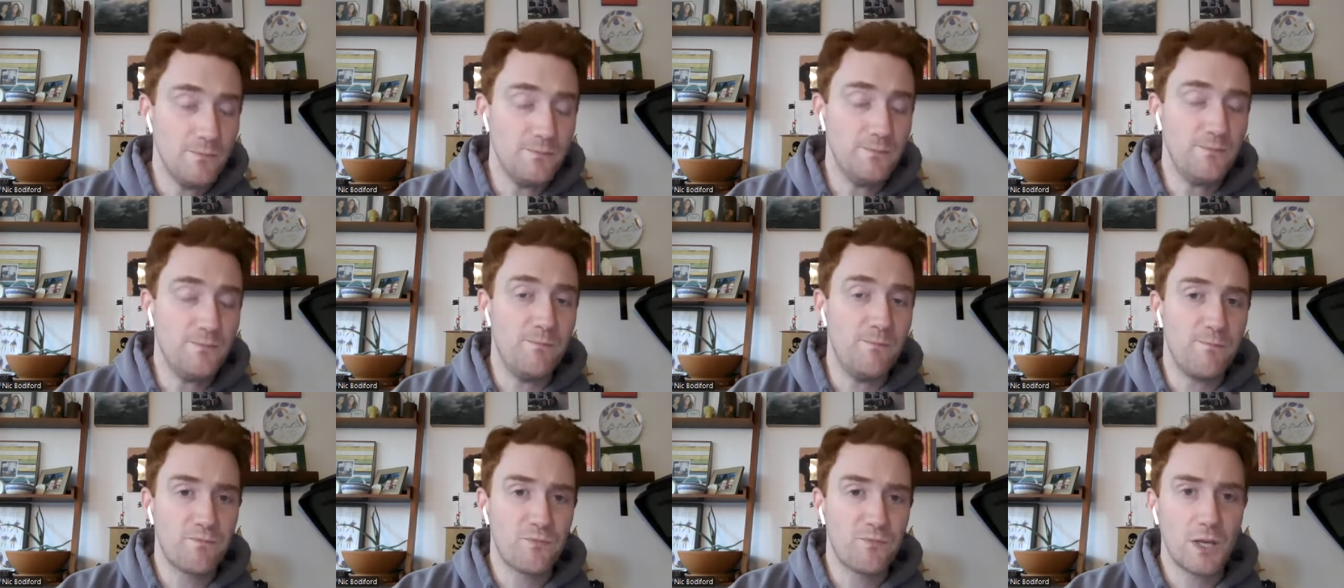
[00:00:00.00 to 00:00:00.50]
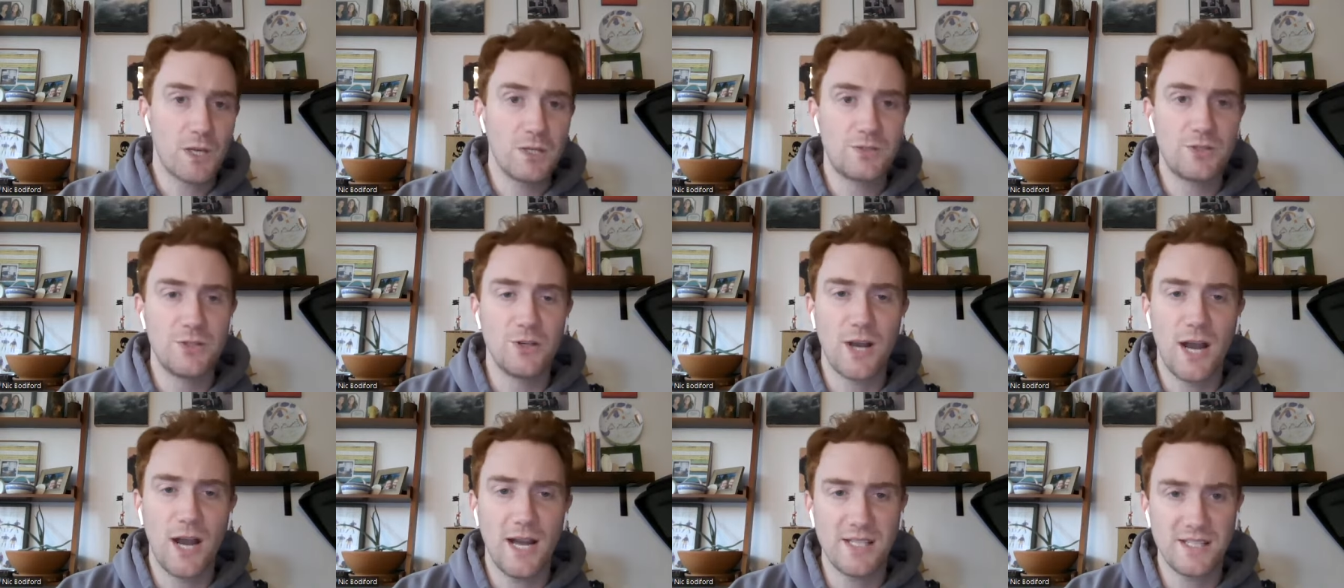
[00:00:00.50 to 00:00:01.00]

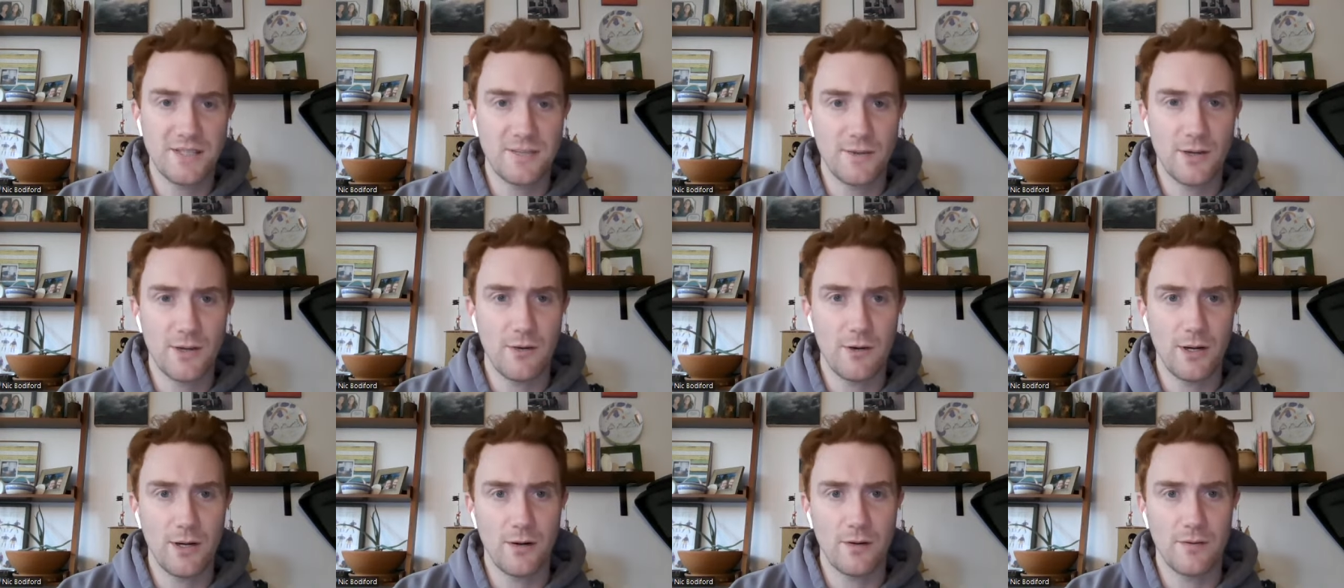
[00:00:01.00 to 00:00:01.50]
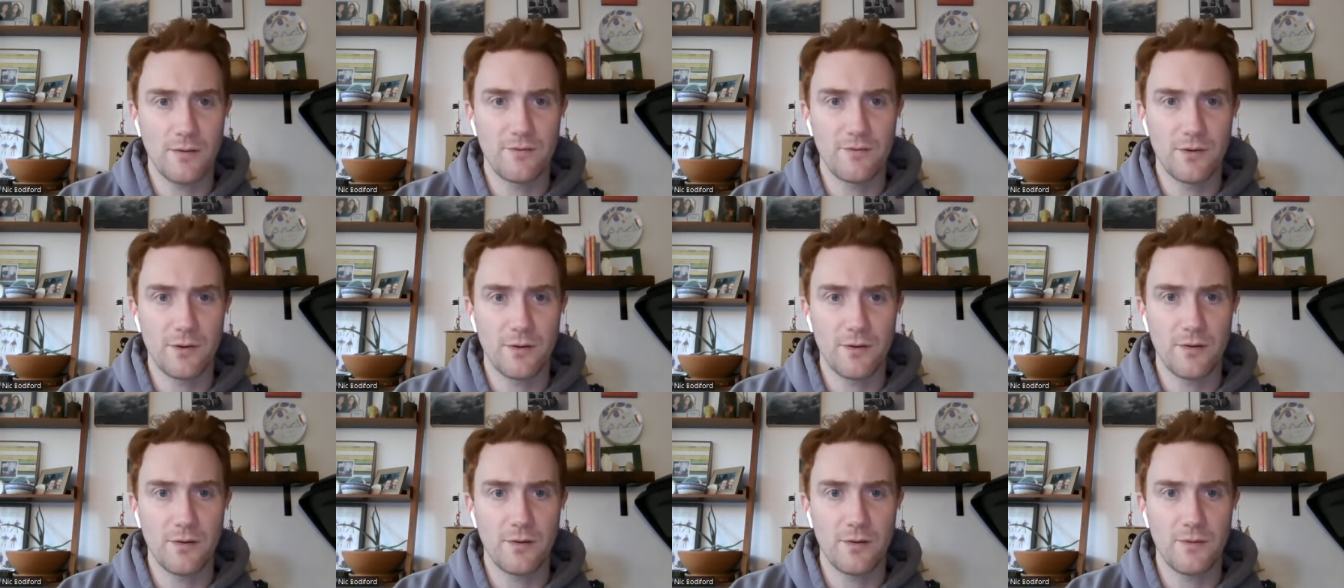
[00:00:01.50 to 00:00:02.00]
two guys of note here
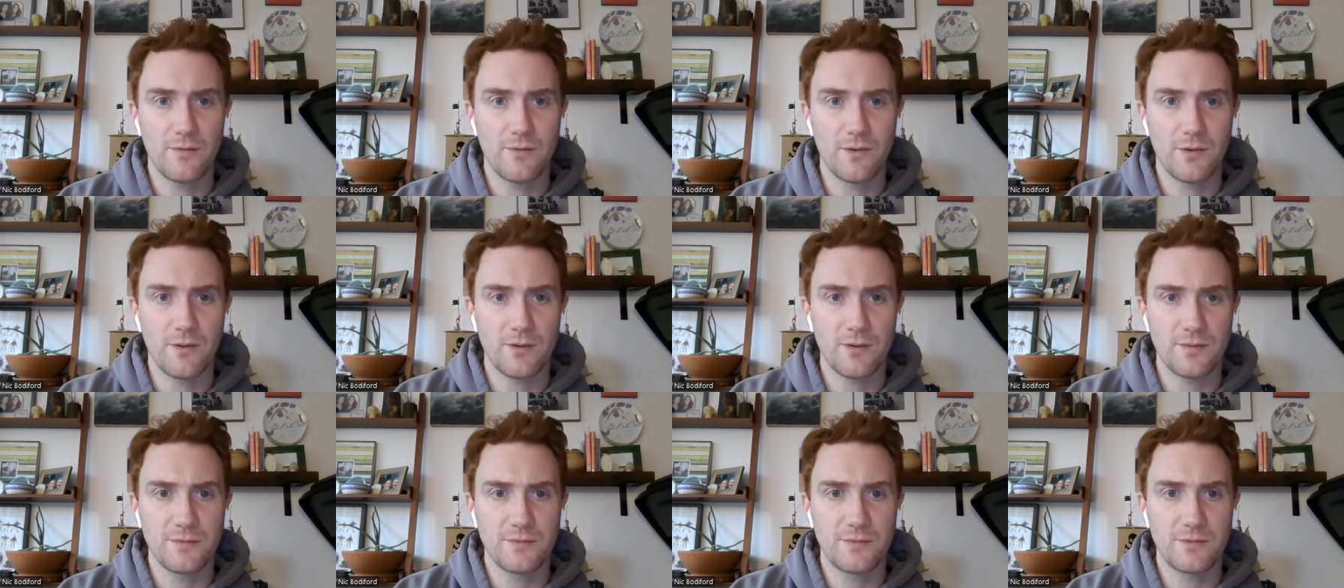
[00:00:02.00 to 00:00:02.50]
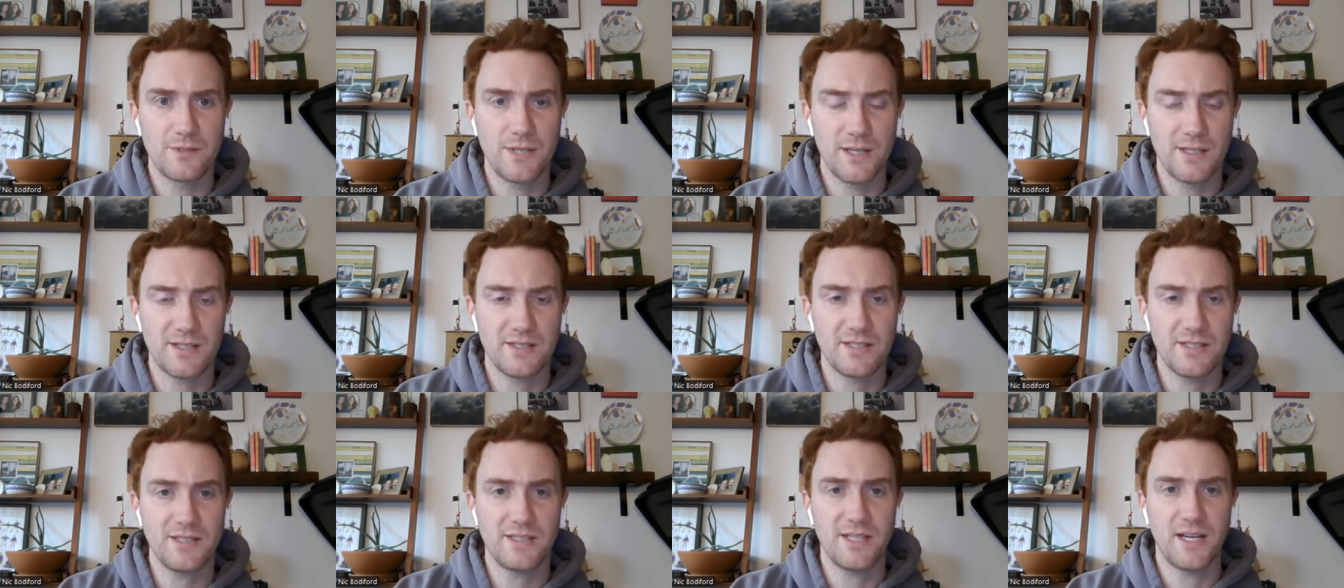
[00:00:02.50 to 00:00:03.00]
for the for the
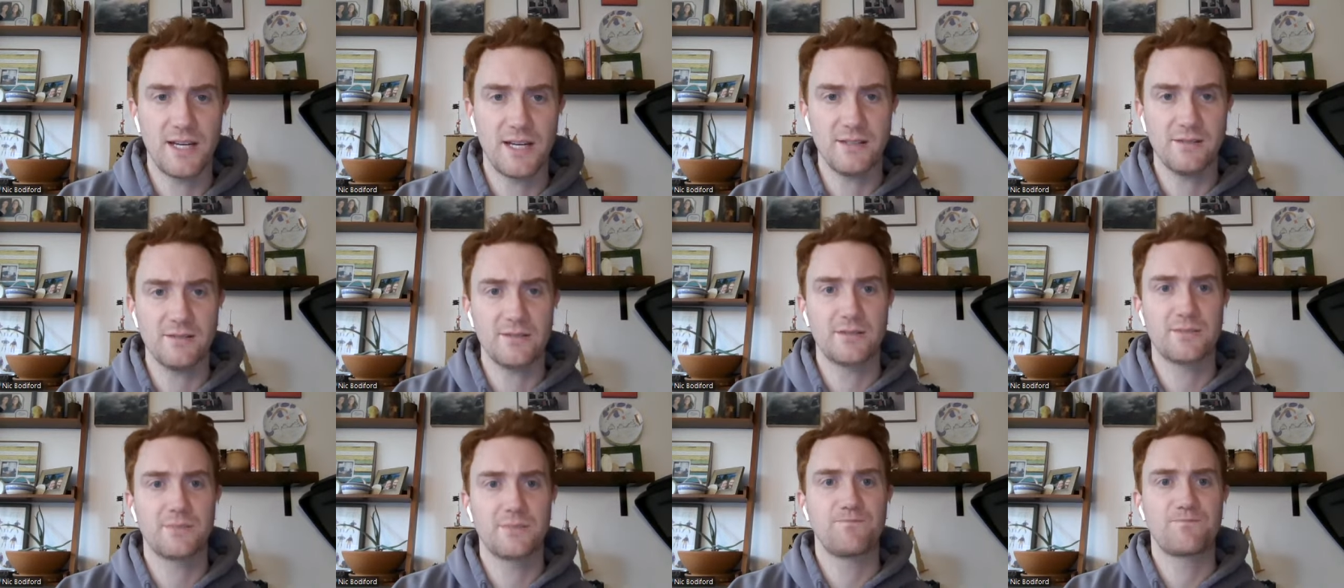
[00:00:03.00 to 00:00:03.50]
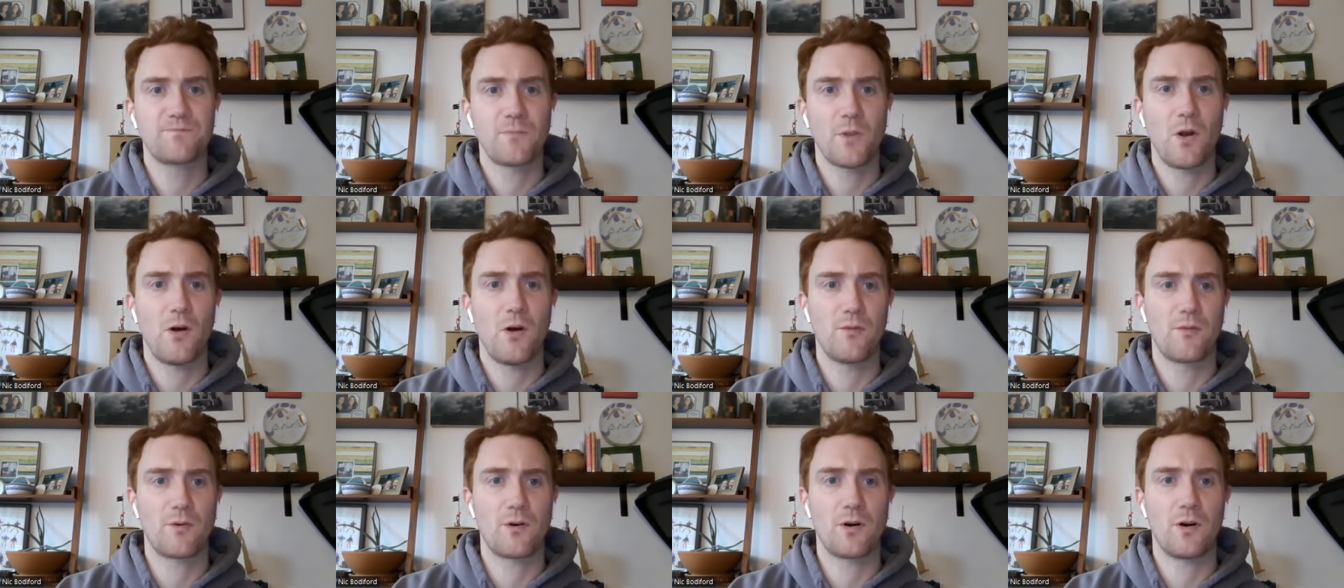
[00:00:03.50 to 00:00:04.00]
Tennessee Titans
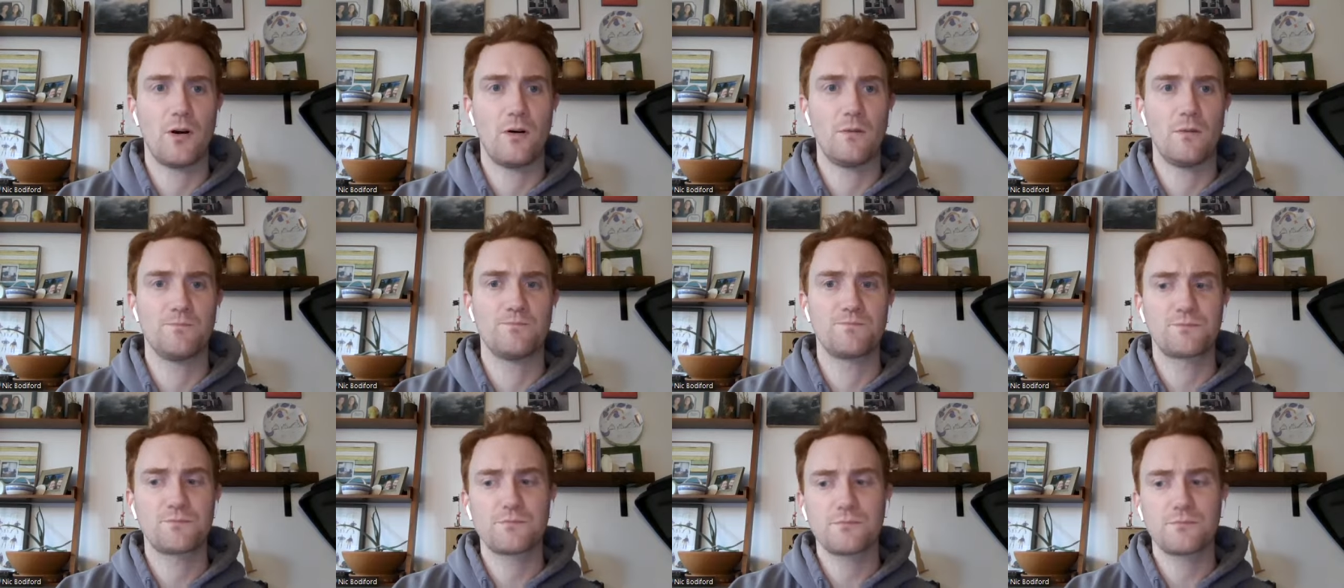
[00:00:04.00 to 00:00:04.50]
overall.